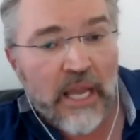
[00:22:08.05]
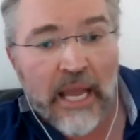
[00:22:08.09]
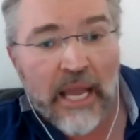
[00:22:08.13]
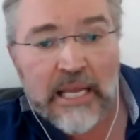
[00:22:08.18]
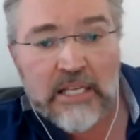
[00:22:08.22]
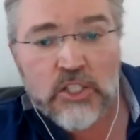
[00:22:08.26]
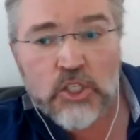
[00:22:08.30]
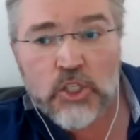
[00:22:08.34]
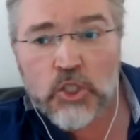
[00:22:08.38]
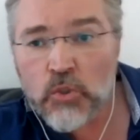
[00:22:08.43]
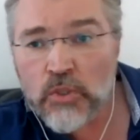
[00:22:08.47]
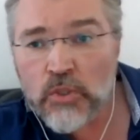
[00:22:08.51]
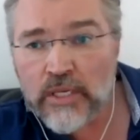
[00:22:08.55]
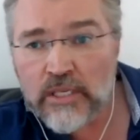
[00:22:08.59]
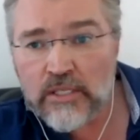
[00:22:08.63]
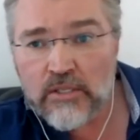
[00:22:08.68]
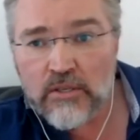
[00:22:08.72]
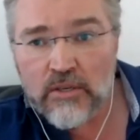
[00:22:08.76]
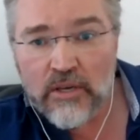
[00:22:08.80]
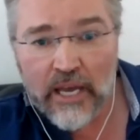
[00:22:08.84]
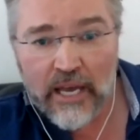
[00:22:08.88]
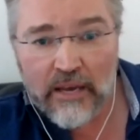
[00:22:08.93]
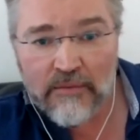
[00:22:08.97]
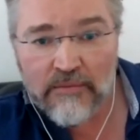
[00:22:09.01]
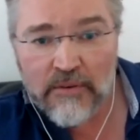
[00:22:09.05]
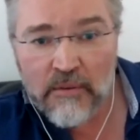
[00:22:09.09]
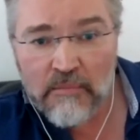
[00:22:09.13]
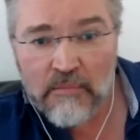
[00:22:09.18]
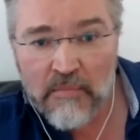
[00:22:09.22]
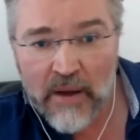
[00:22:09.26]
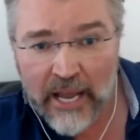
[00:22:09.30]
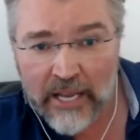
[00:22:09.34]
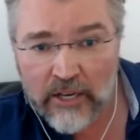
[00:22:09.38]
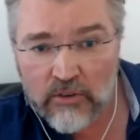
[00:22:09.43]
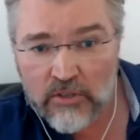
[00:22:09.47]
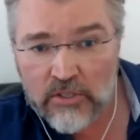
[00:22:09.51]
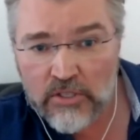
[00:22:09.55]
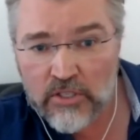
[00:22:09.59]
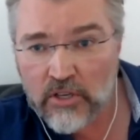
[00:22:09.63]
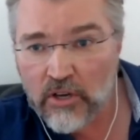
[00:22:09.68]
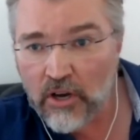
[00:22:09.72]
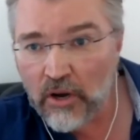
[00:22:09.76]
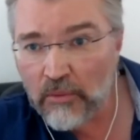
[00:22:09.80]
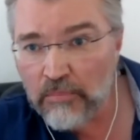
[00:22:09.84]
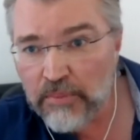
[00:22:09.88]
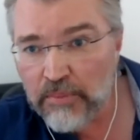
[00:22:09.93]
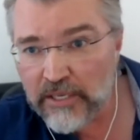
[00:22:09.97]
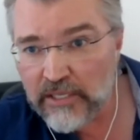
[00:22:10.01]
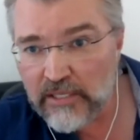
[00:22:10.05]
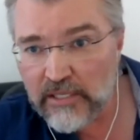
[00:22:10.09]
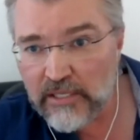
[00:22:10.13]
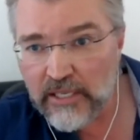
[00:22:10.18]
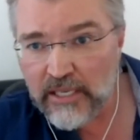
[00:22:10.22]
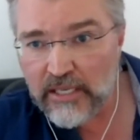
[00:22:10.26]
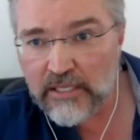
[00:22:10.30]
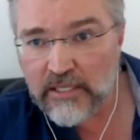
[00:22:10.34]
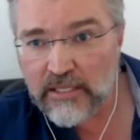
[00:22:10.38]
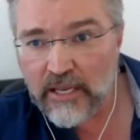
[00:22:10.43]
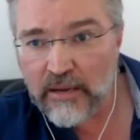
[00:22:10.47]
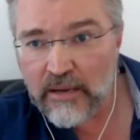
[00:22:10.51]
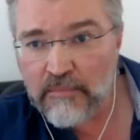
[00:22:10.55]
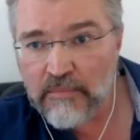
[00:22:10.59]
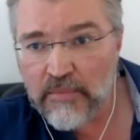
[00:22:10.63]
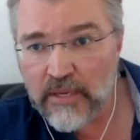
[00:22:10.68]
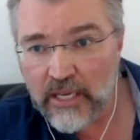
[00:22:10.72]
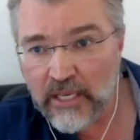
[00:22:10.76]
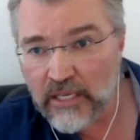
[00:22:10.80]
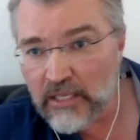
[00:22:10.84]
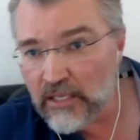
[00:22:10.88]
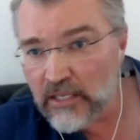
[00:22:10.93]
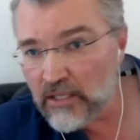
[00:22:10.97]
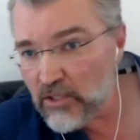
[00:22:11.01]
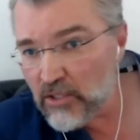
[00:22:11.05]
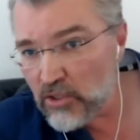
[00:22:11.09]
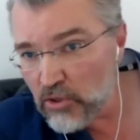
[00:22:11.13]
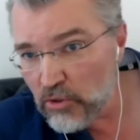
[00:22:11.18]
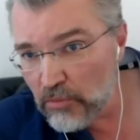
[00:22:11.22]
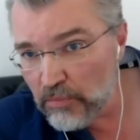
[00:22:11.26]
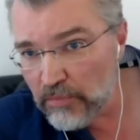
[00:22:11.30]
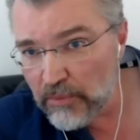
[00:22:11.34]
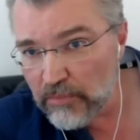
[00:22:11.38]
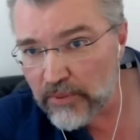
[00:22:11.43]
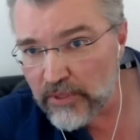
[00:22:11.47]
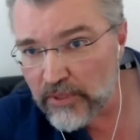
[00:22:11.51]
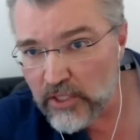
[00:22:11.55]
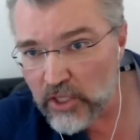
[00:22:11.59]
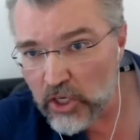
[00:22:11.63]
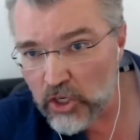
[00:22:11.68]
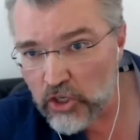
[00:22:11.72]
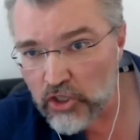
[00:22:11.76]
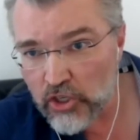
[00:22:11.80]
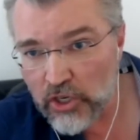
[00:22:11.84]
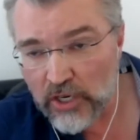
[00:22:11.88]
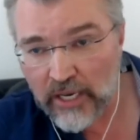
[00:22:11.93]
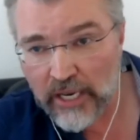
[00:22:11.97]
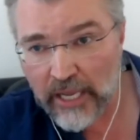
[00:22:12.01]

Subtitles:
As soon as you have a microscopic system in a superposition,